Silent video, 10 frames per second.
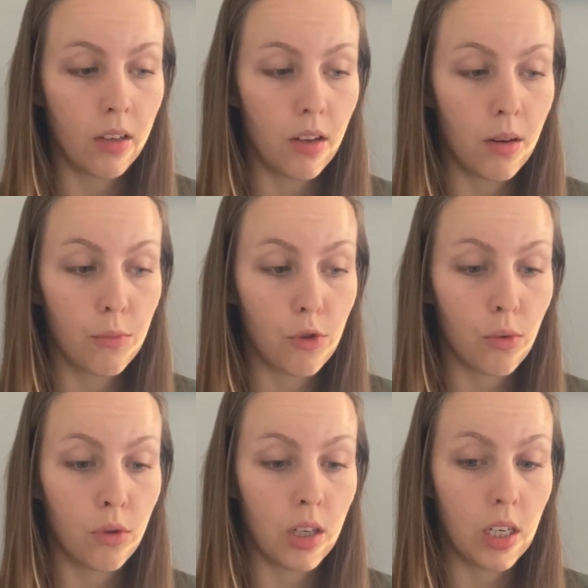I'm
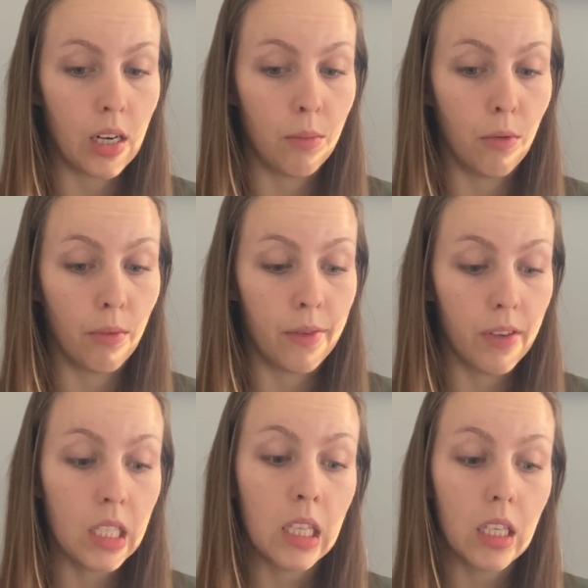sure I will
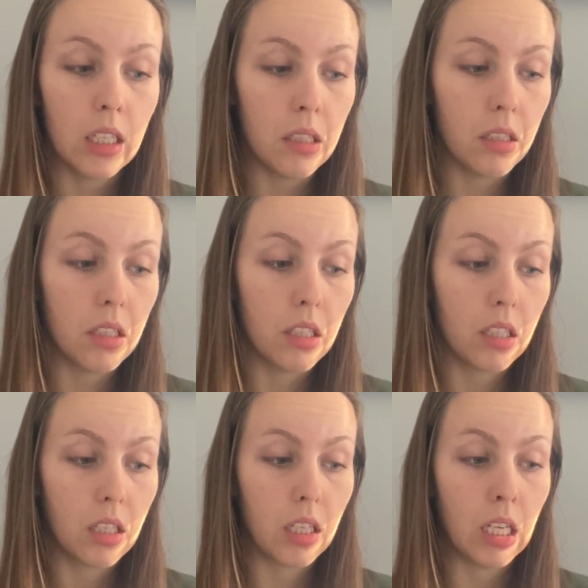revisit this
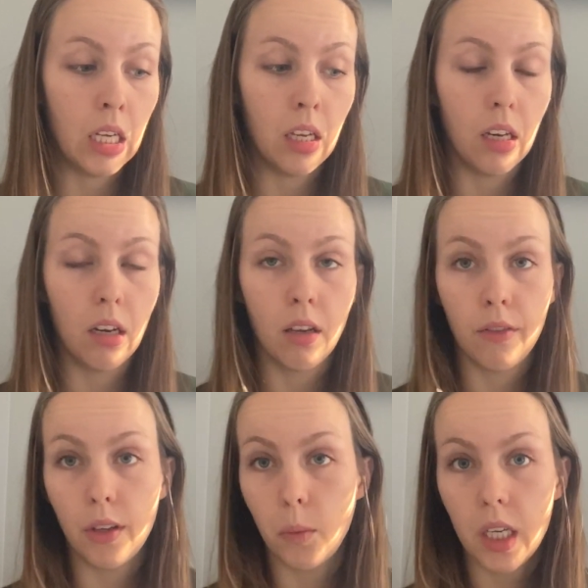in a
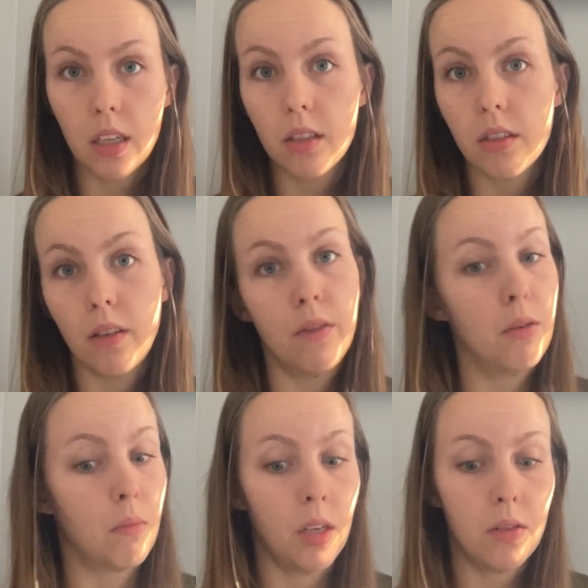few weeks, a few
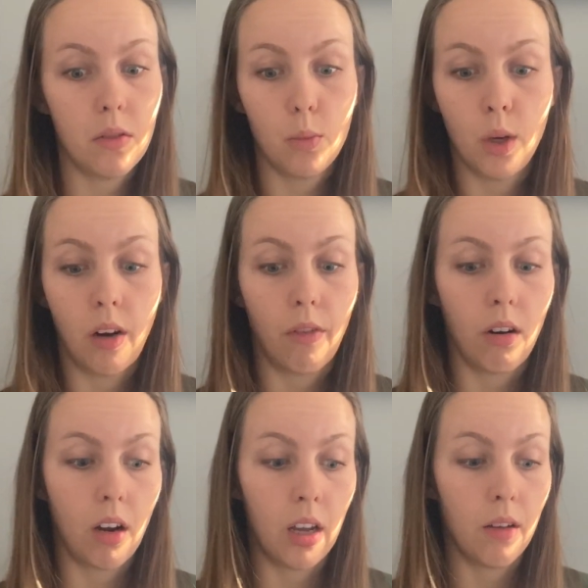months, whenever
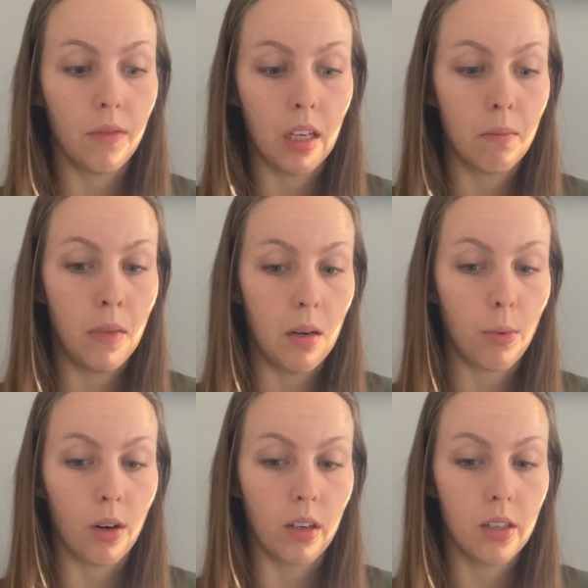I have made
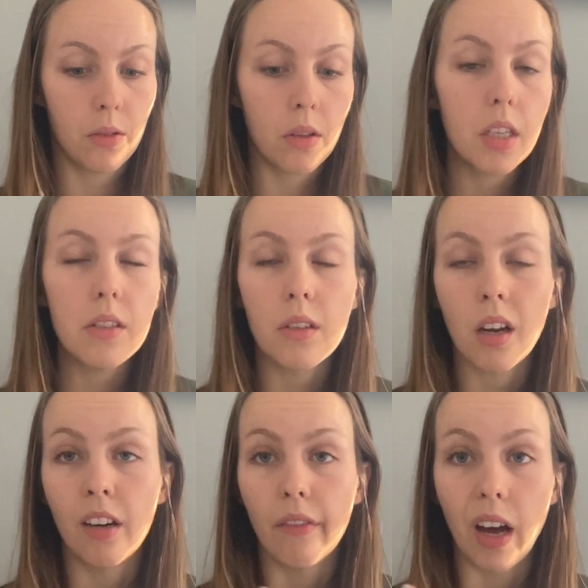progress on this, to
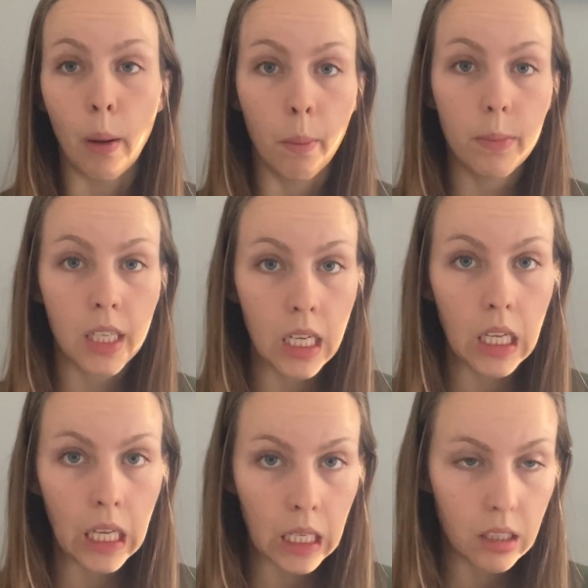kind of update
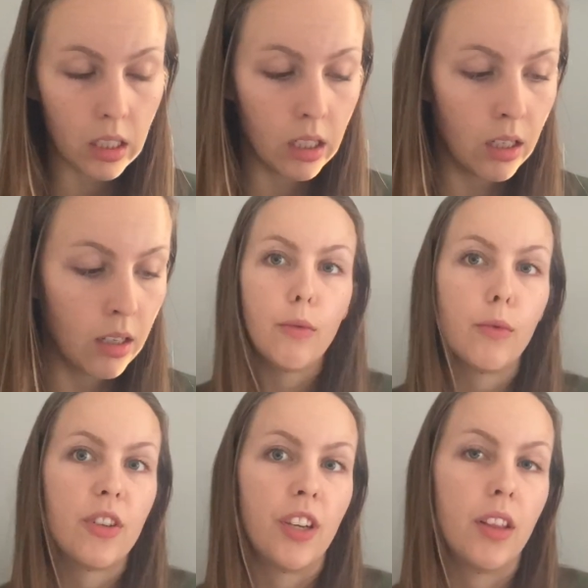it,
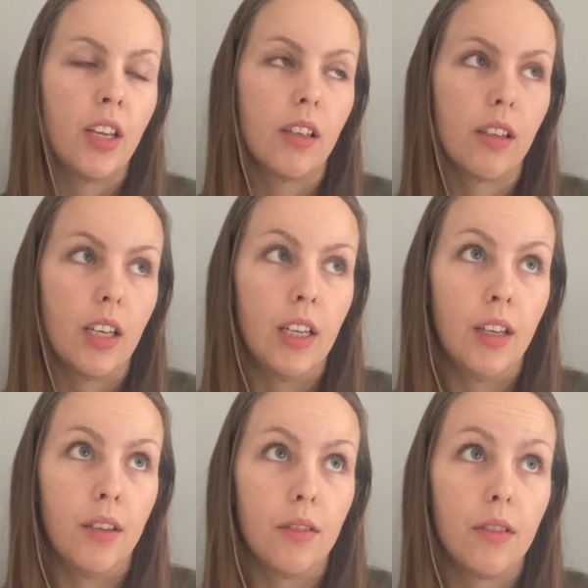which I think
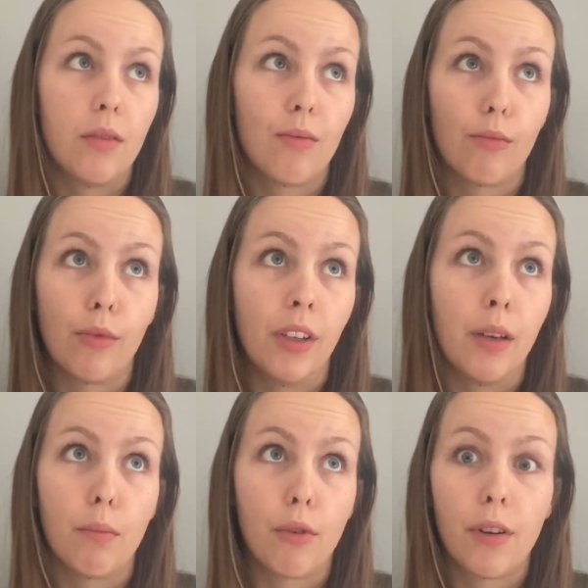is really
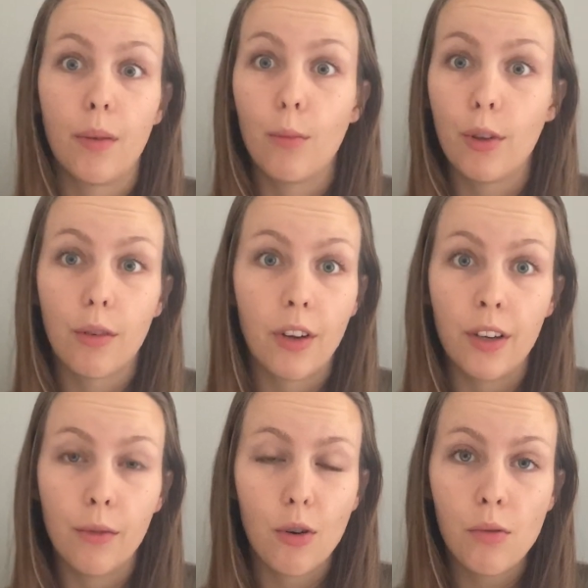important with
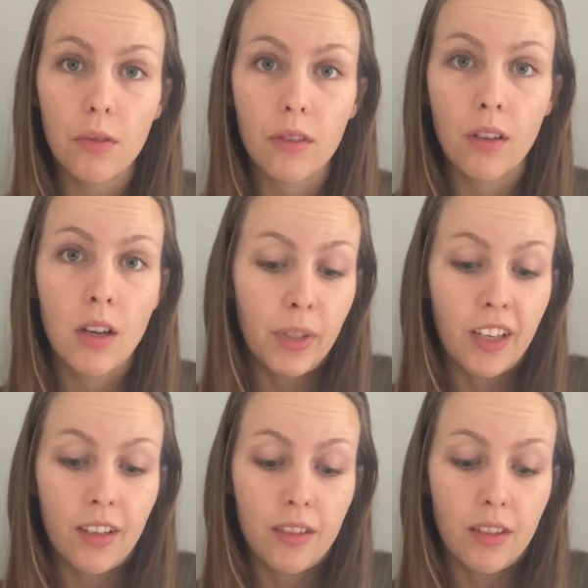creative goals,
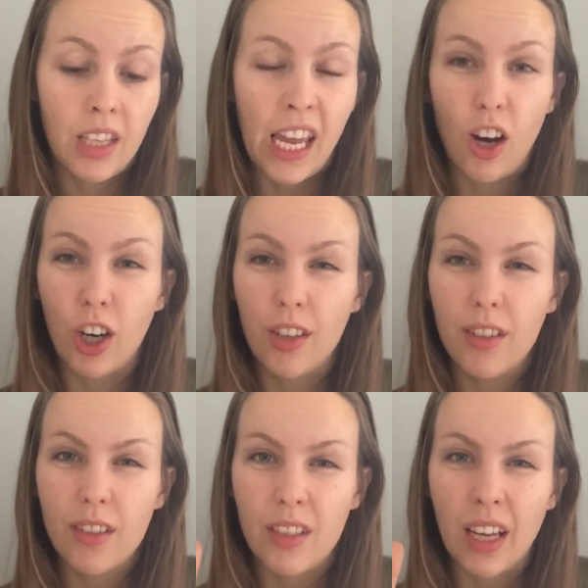because they aren't
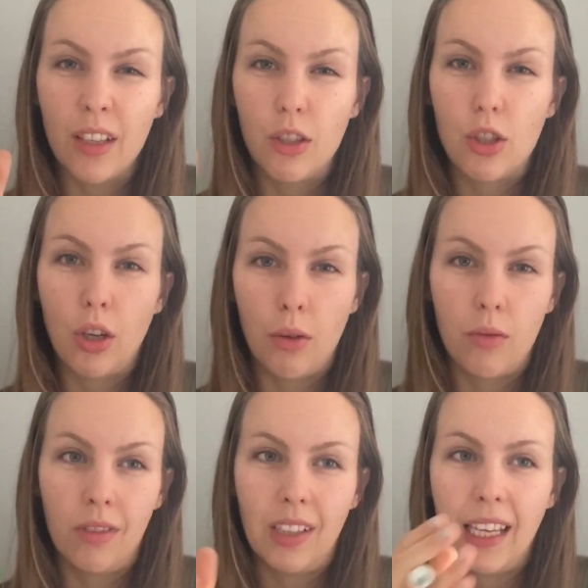set in
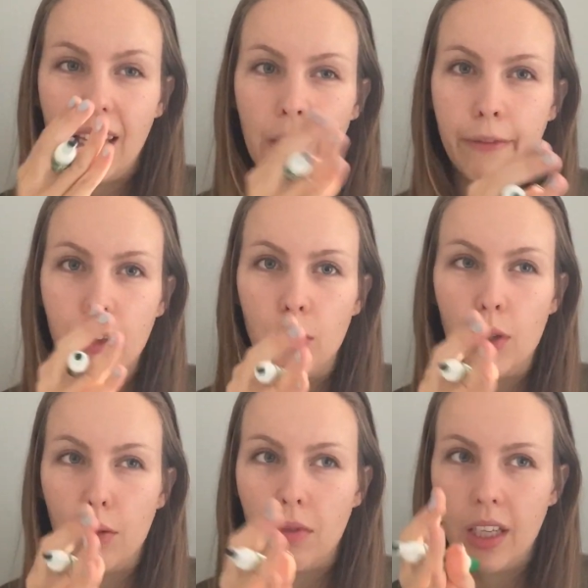stone. If you
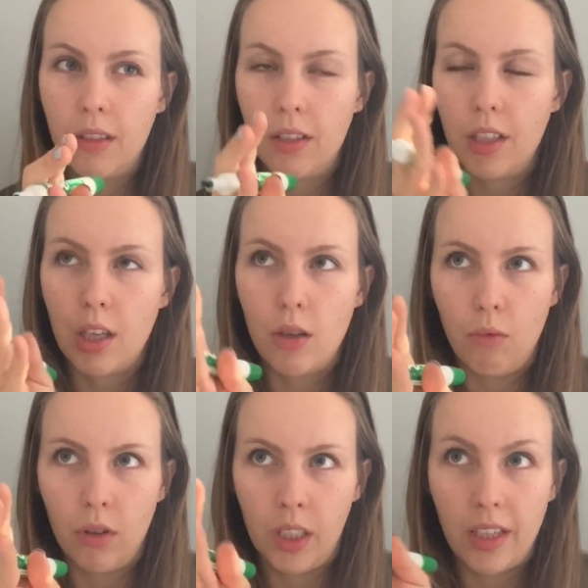do this, you
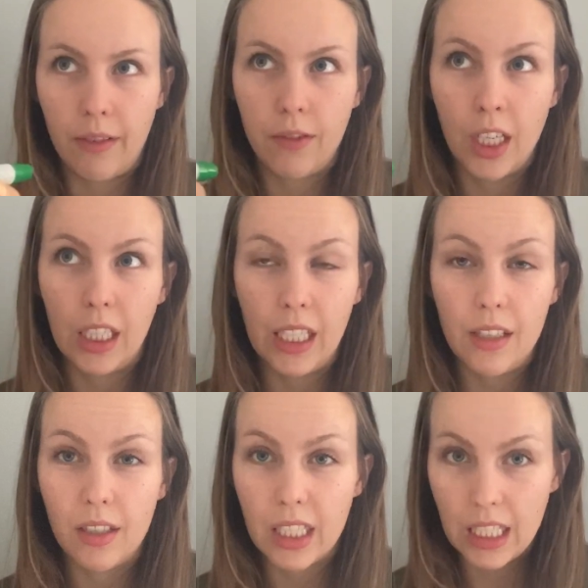will definitely
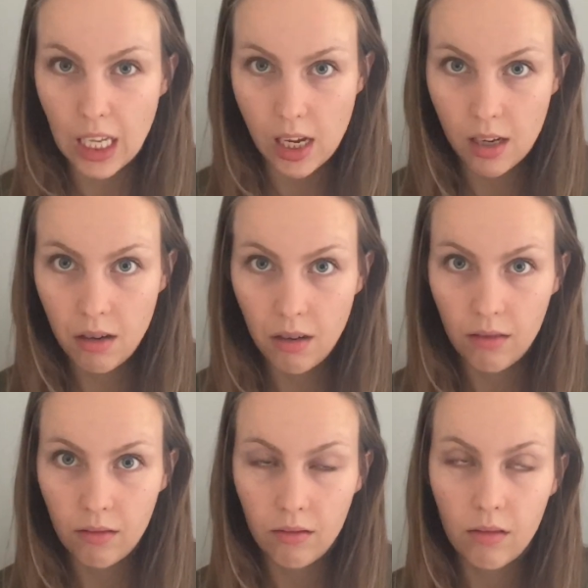succeed.
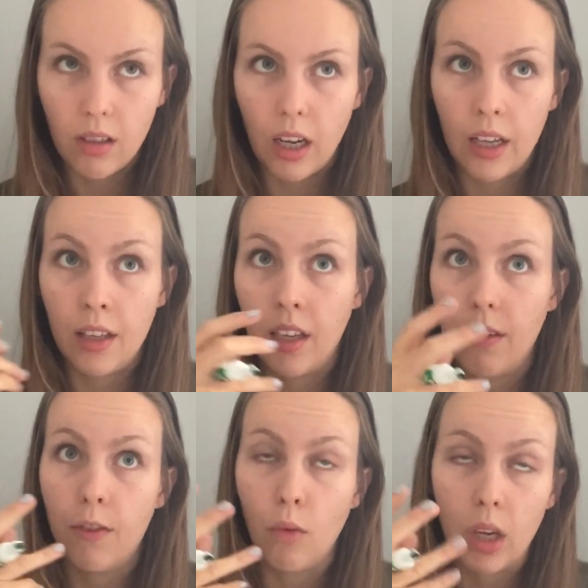I think
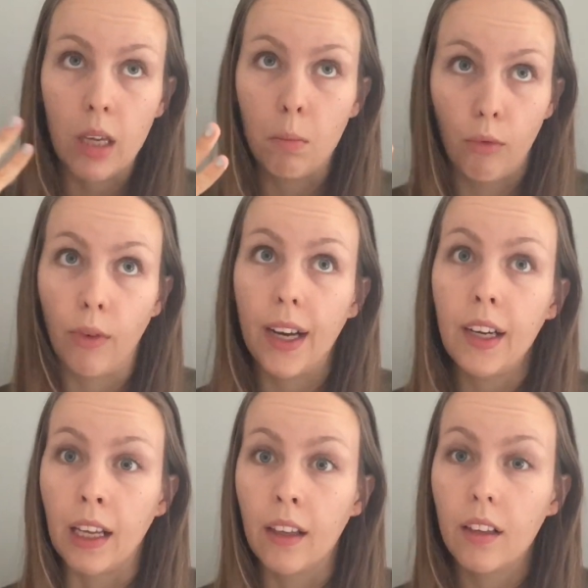if you keep
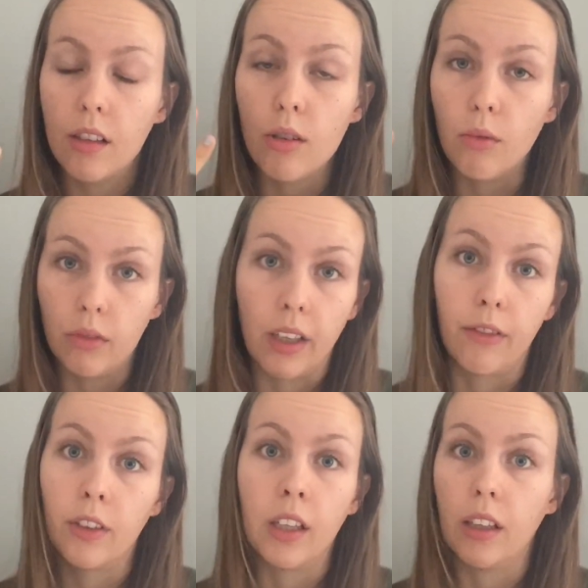writing, you will
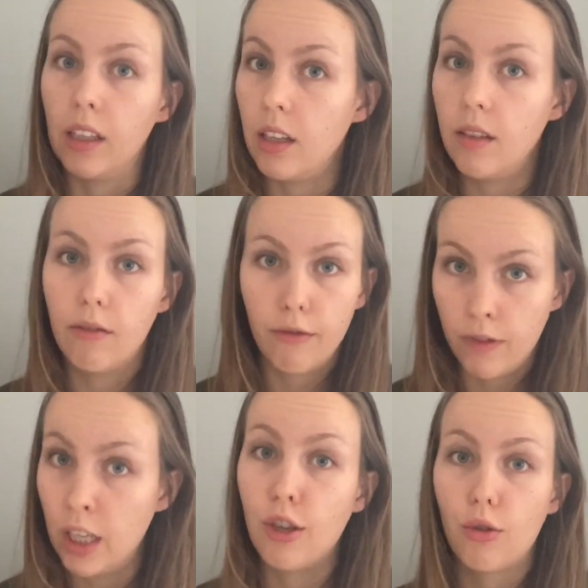definitely
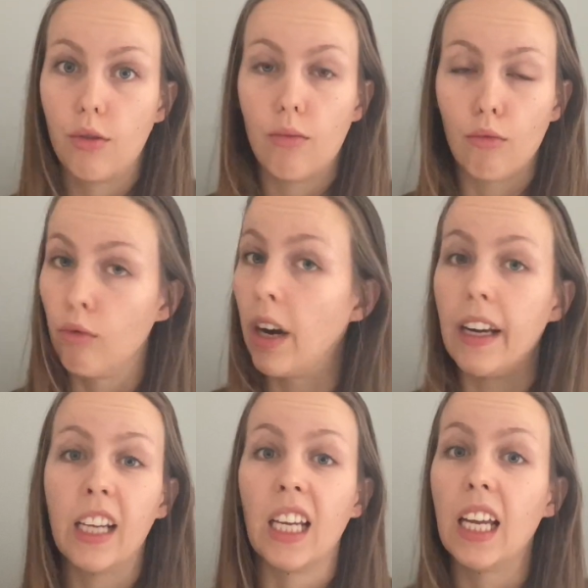finish
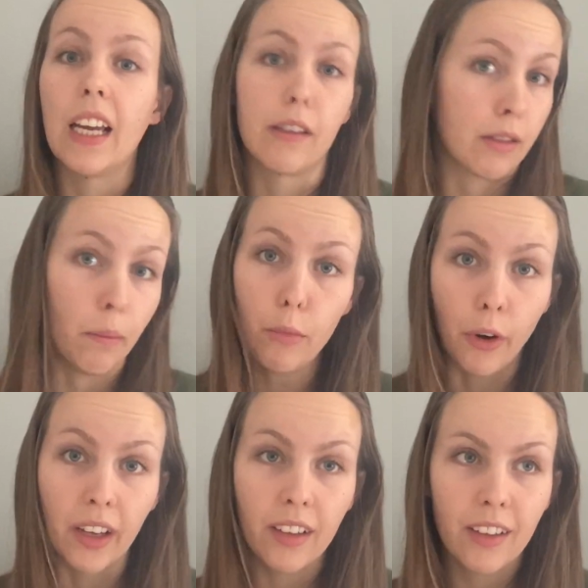writing it at some
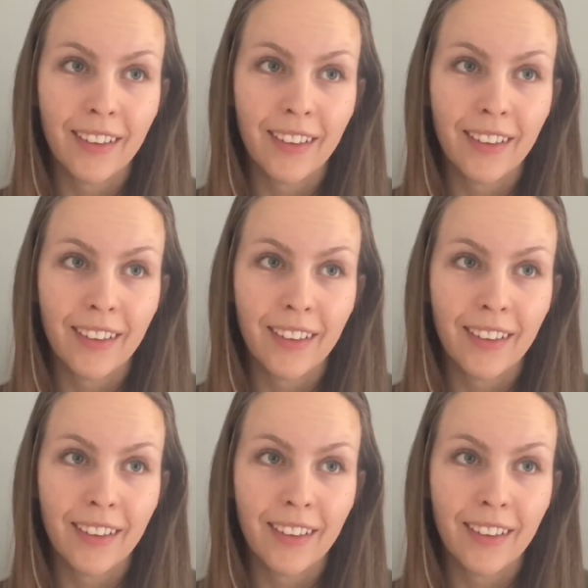point.